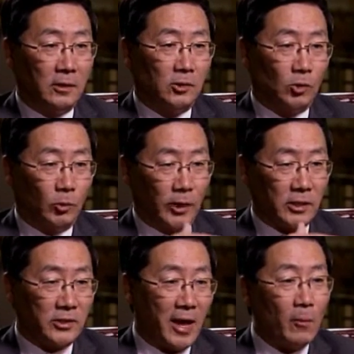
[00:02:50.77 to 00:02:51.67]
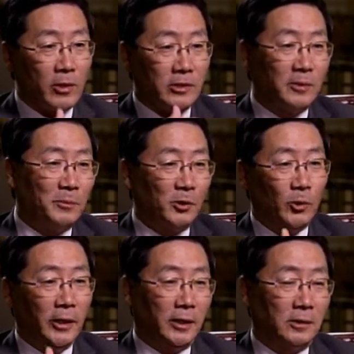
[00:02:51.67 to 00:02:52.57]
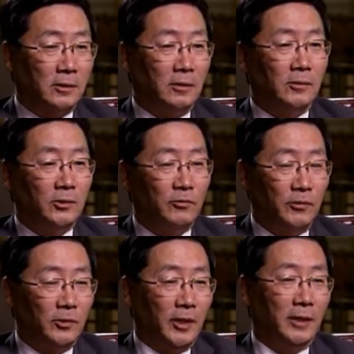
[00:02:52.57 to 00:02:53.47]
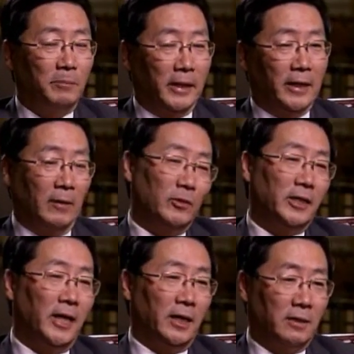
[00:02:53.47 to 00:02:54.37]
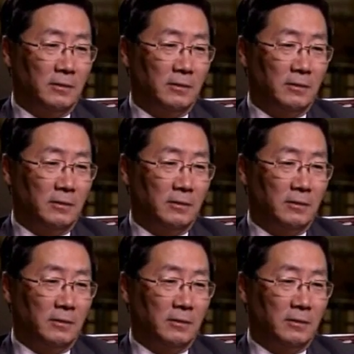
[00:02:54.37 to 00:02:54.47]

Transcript: So we get a sandwich in between. So you feel that pain every day.